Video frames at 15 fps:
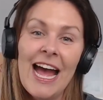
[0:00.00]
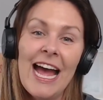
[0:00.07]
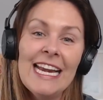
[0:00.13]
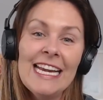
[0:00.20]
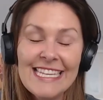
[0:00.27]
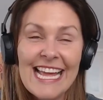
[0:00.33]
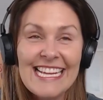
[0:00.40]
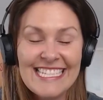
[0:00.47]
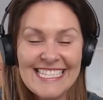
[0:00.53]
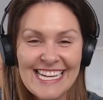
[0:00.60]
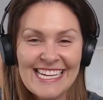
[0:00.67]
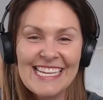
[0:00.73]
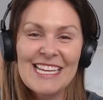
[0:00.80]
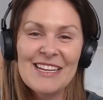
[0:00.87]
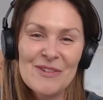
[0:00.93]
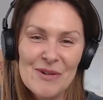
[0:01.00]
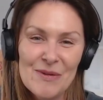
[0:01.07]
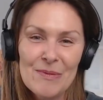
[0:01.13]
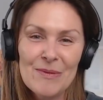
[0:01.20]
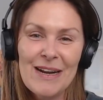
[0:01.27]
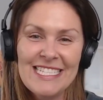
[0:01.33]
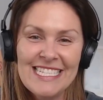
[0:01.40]
and later
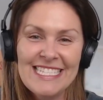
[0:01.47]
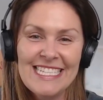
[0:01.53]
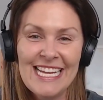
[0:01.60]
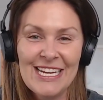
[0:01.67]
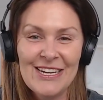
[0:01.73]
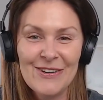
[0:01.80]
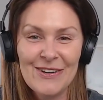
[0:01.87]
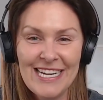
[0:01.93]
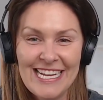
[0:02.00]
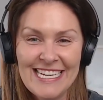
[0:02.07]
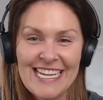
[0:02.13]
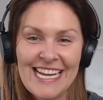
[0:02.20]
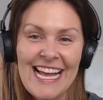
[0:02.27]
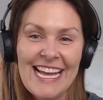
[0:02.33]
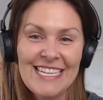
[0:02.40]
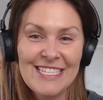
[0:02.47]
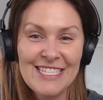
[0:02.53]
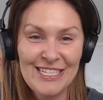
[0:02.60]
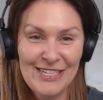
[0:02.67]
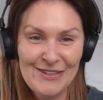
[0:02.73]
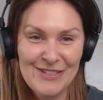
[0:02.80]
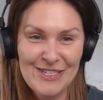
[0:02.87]
incorporated in Grenada and
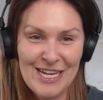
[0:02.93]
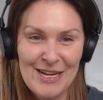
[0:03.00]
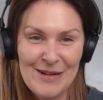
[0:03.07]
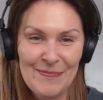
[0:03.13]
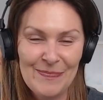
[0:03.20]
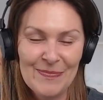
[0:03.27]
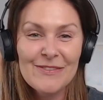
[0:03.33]
St. Lucia.